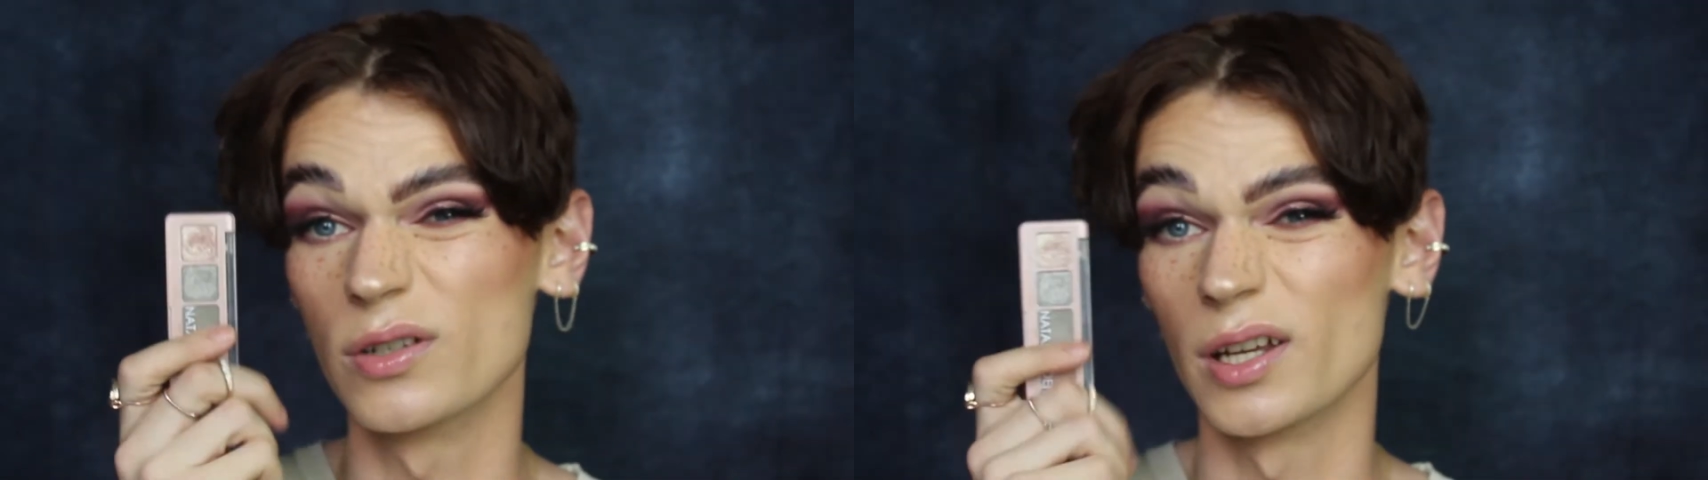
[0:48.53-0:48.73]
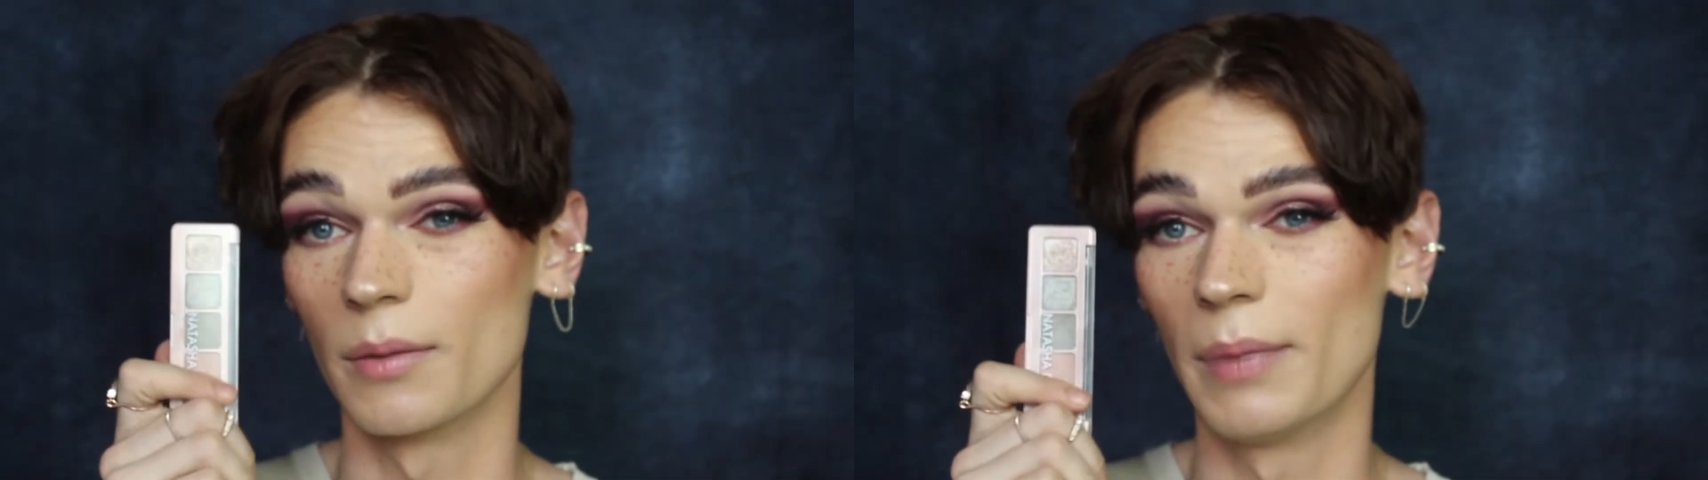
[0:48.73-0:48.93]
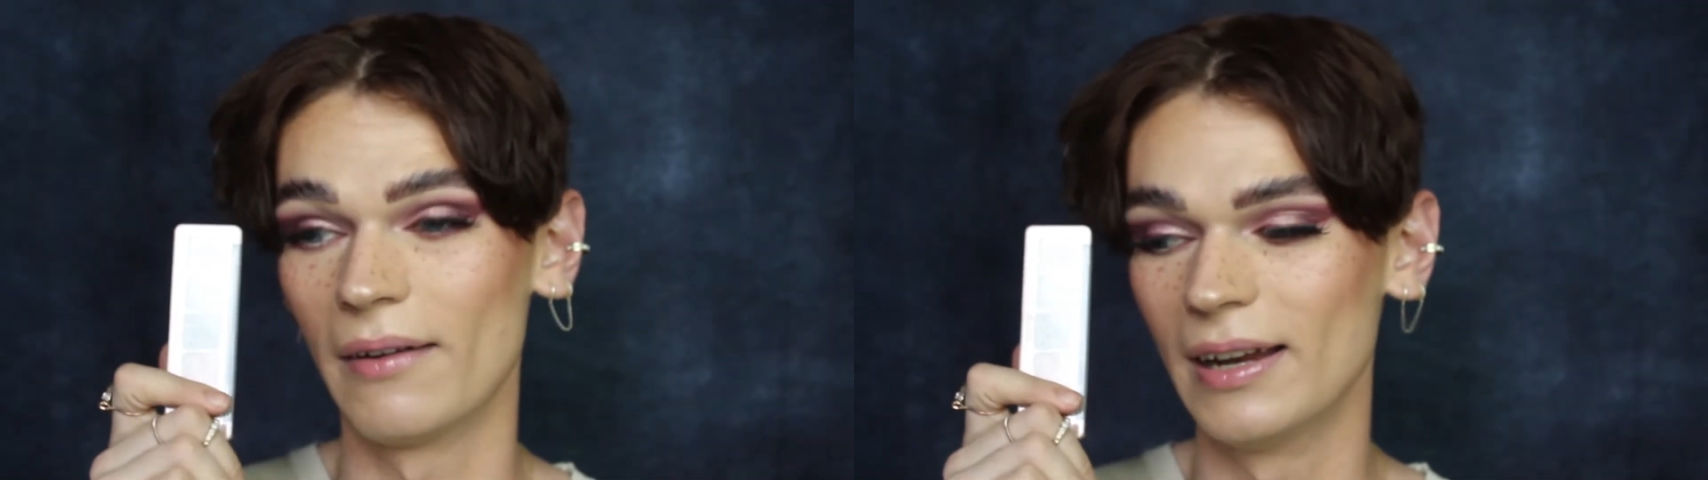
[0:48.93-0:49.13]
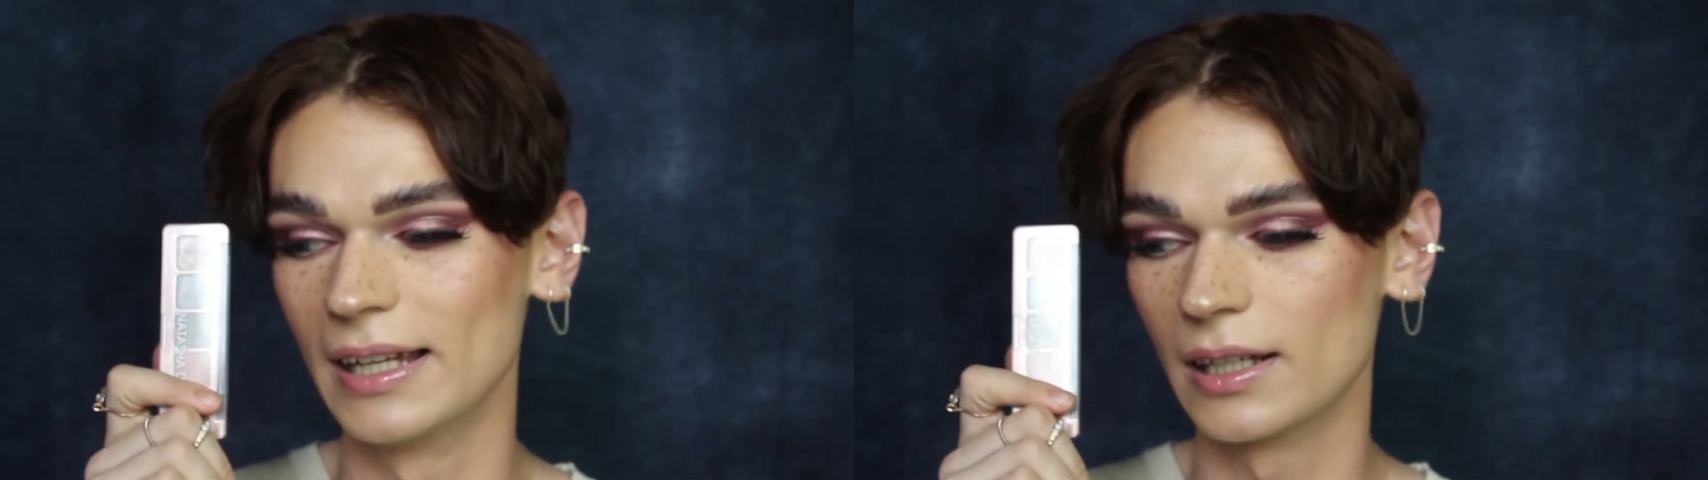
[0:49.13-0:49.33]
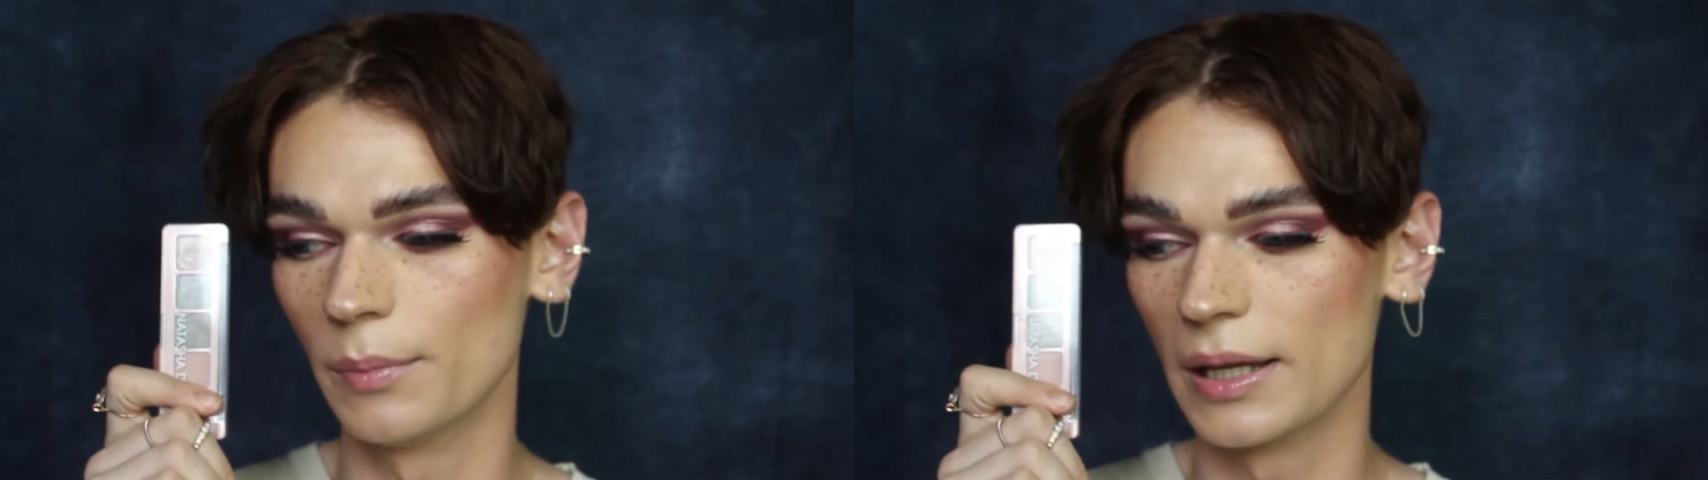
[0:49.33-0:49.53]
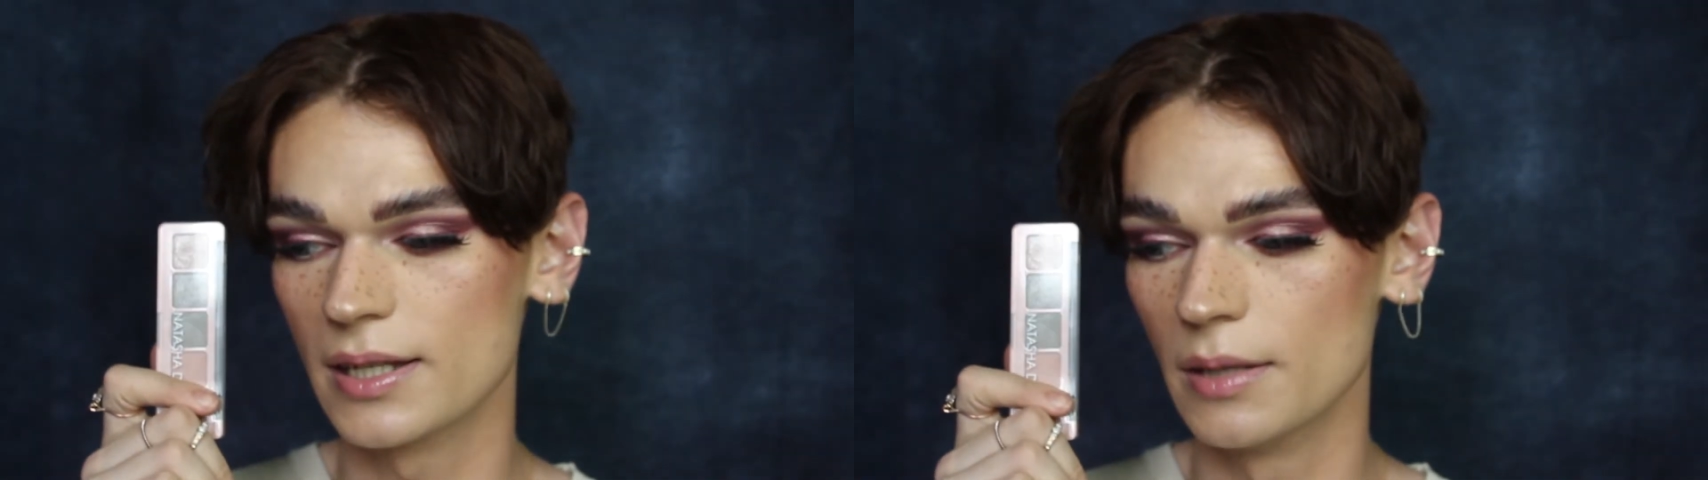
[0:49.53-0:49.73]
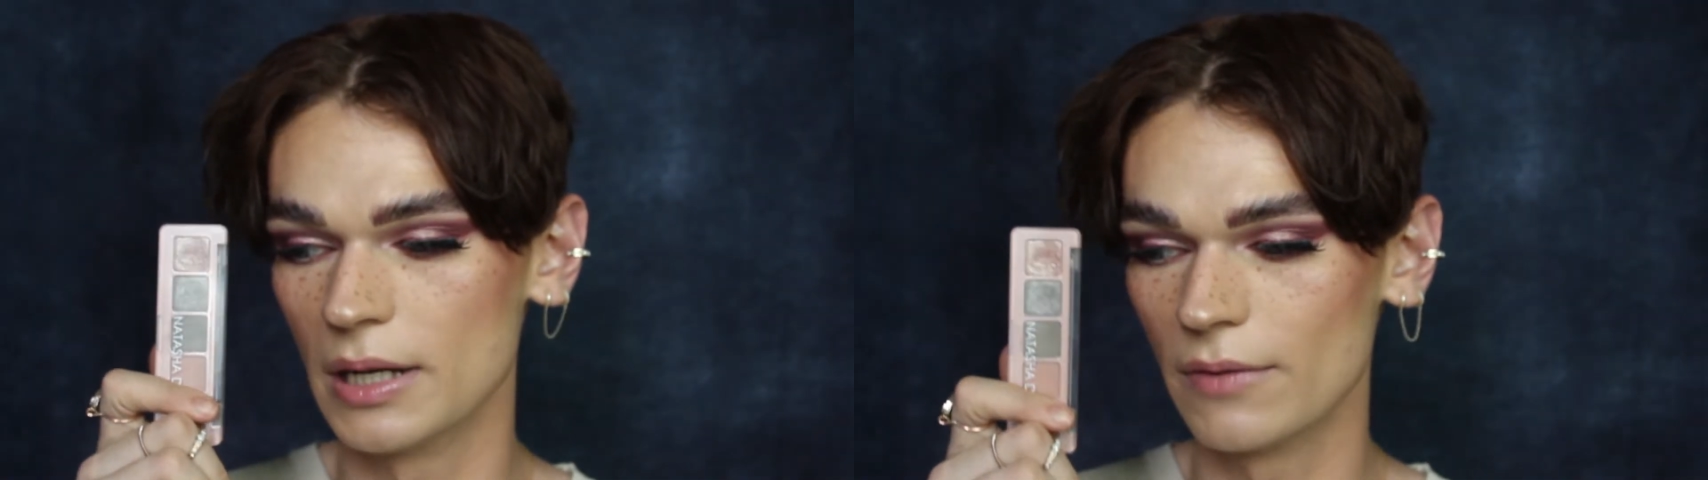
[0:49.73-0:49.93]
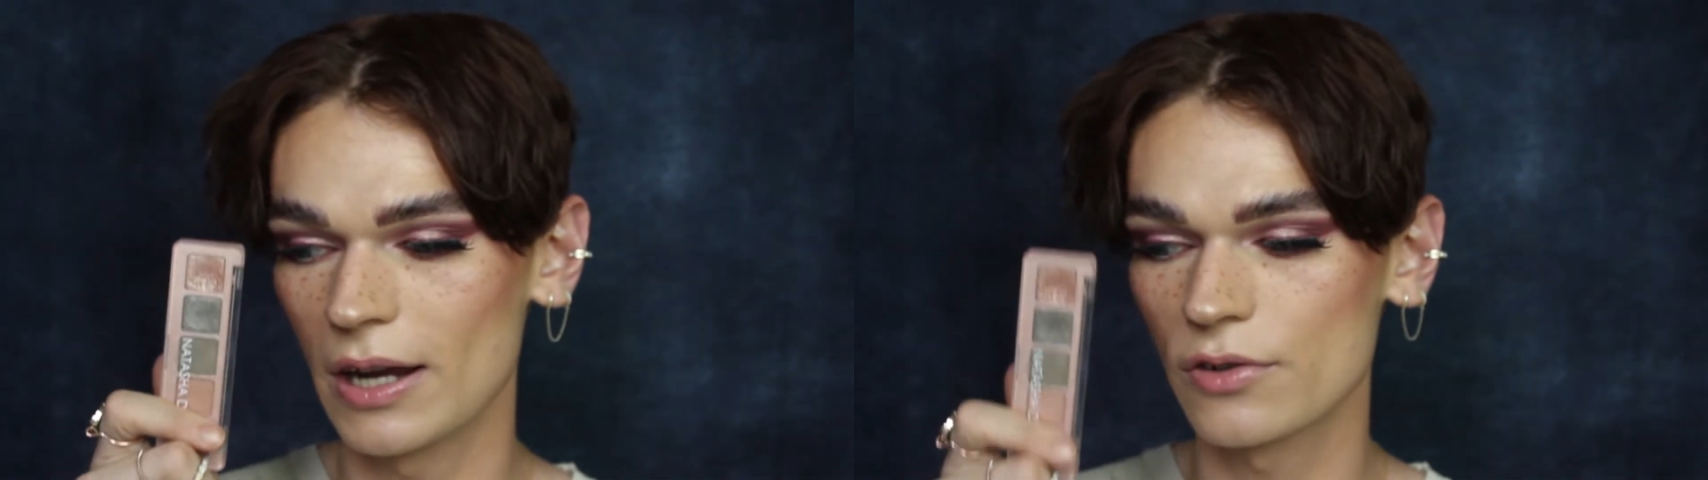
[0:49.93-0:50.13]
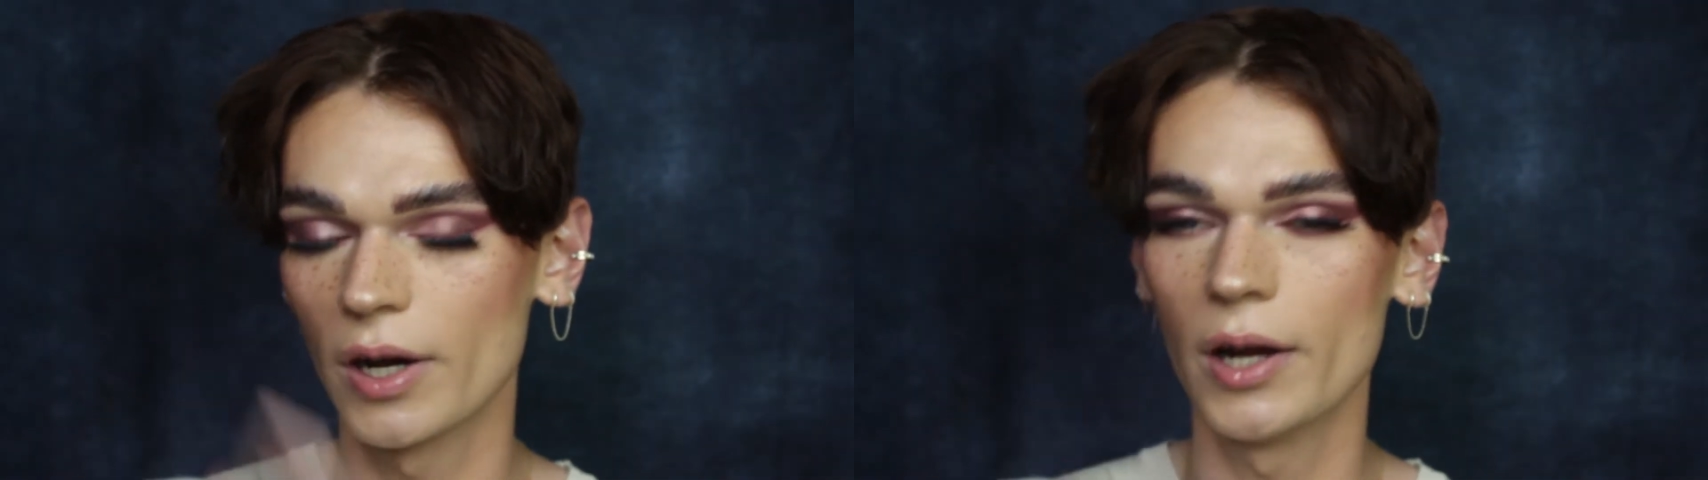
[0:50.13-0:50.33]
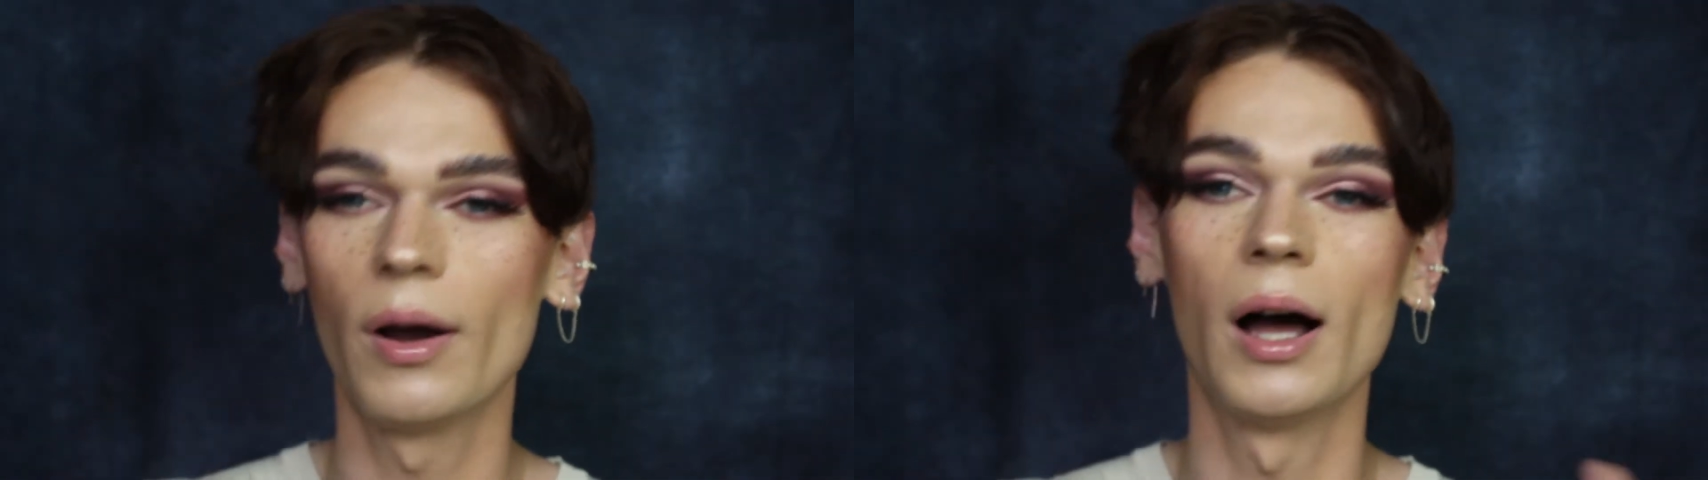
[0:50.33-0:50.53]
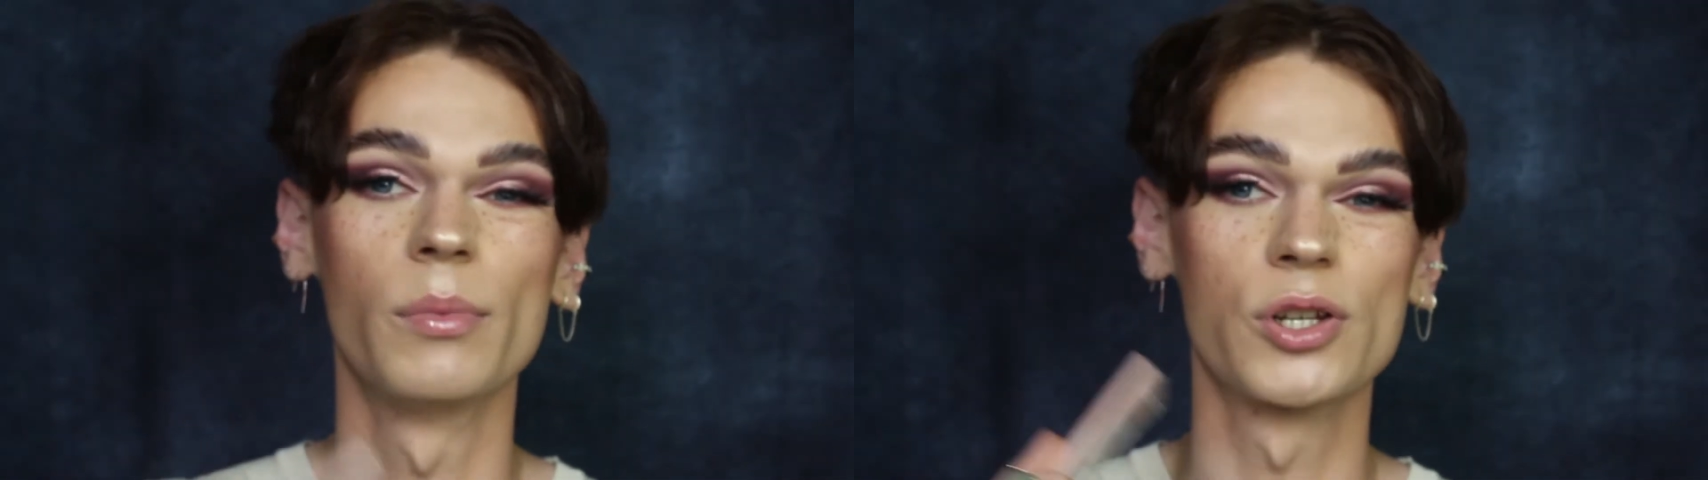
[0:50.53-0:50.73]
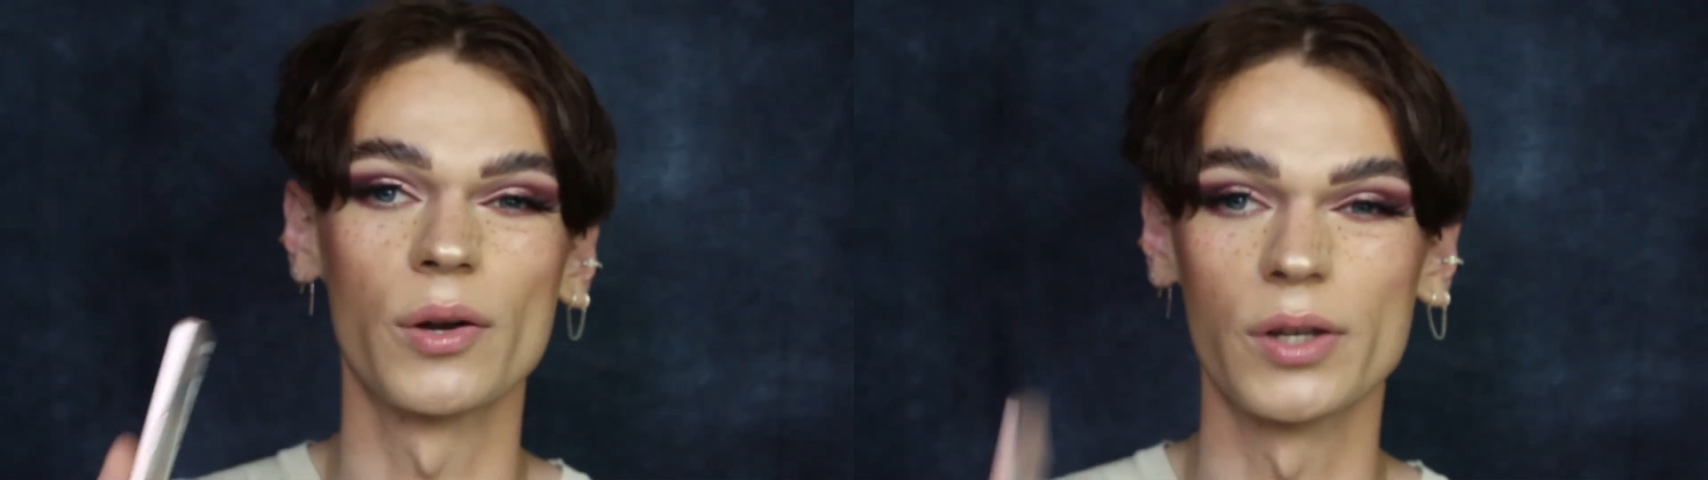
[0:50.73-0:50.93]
and then also compare it a little bit to the mini retro.